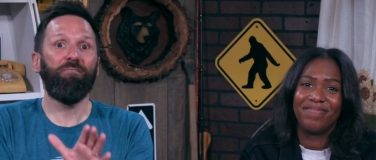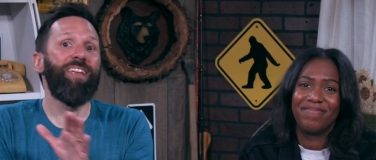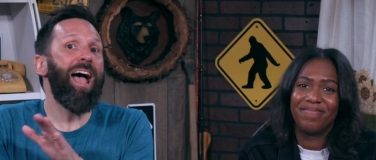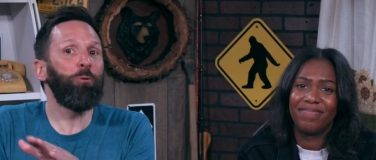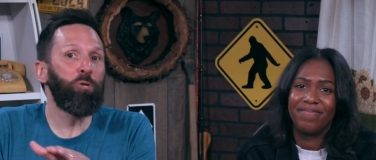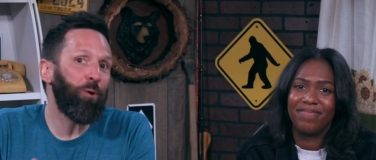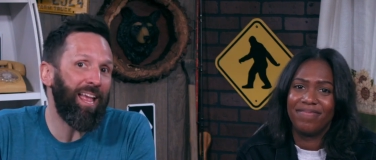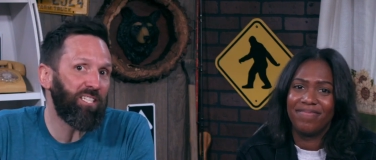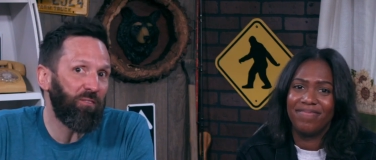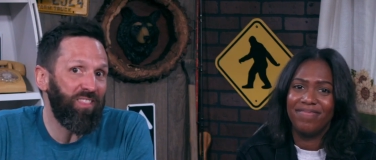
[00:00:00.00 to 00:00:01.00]
Speaker 1: I've now
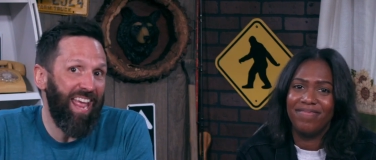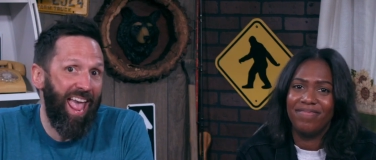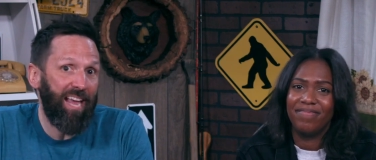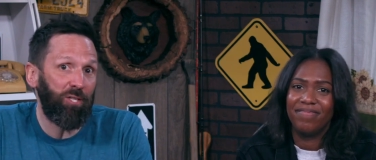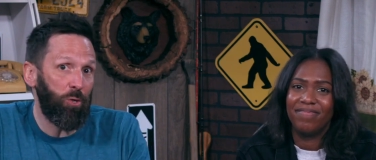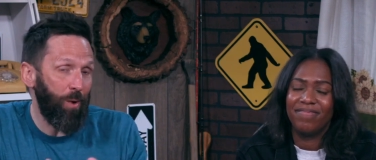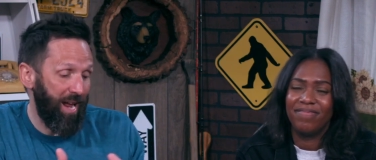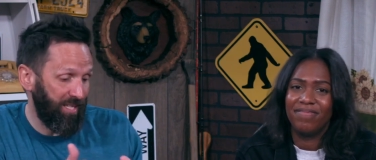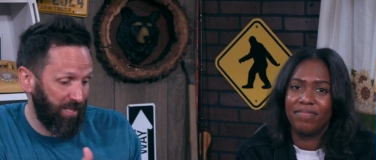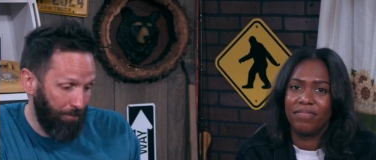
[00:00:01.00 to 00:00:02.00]
transferred the egg to
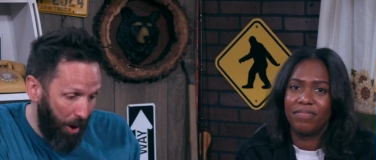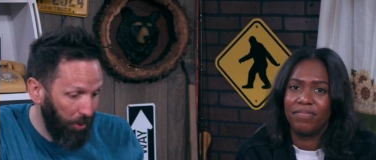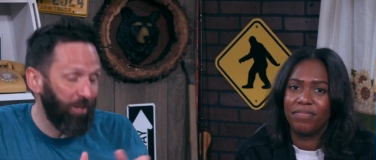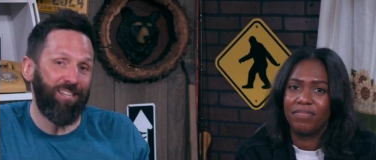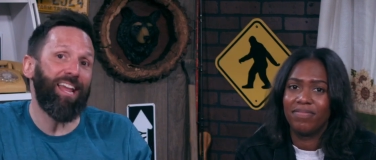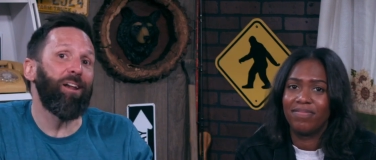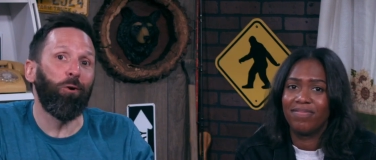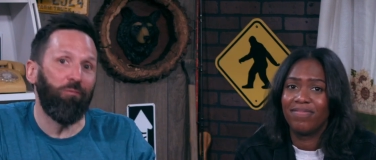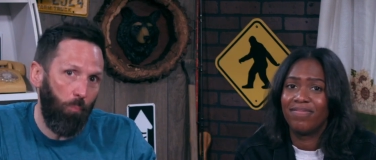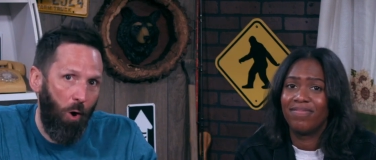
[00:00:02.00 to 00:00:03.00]
a smaller
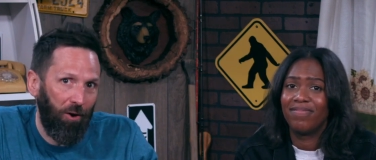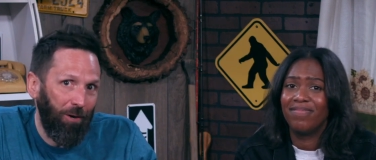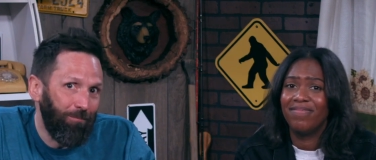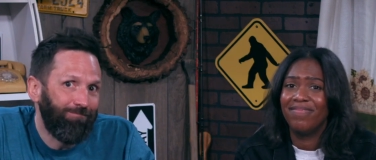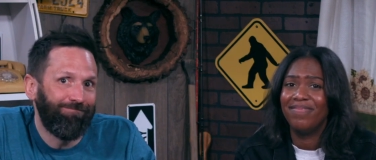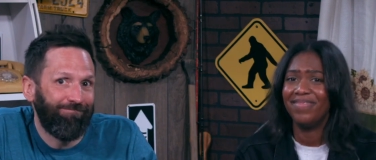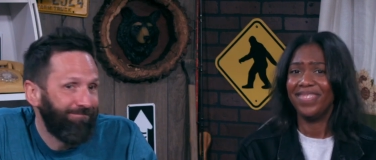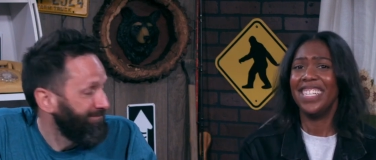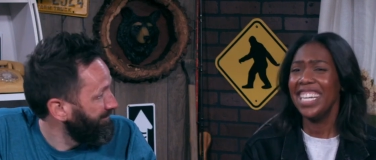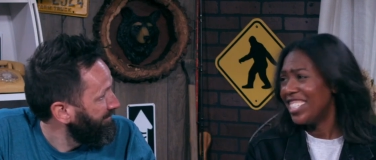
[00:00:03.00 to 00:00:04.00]
container of water.
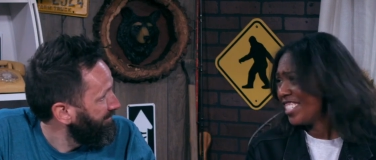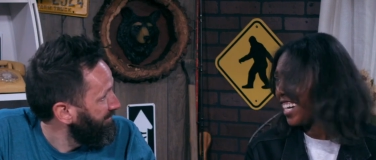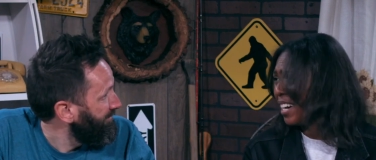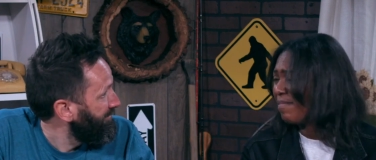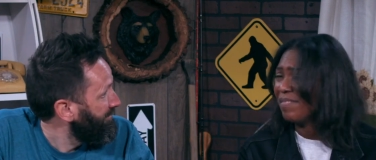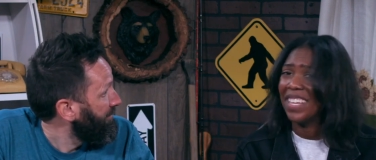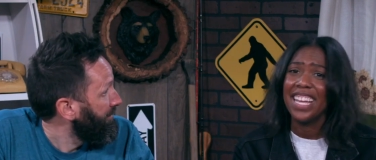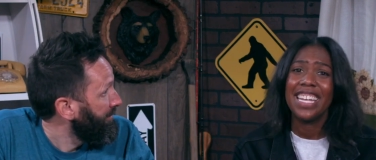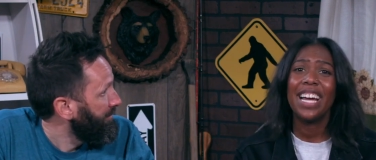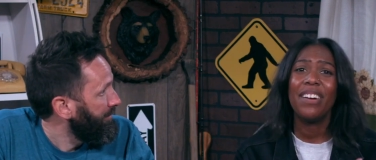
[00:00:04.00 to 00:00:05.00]
Speaker 2: Nice job.
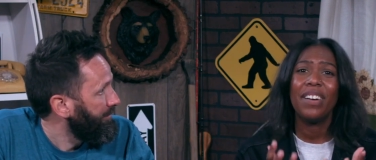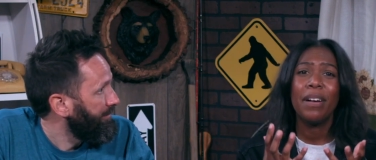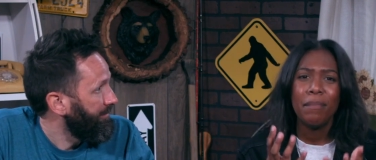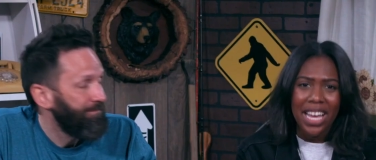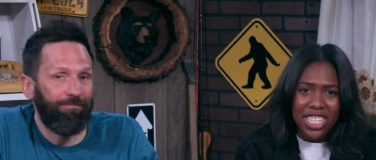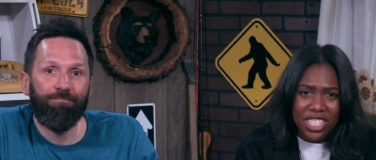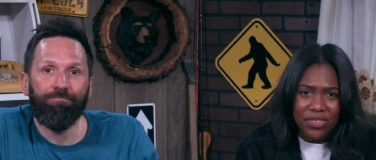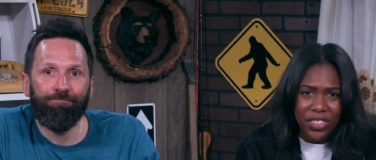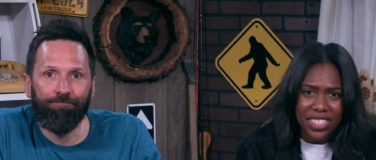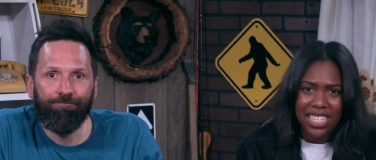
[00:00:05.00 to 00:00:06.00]
Now imagine for a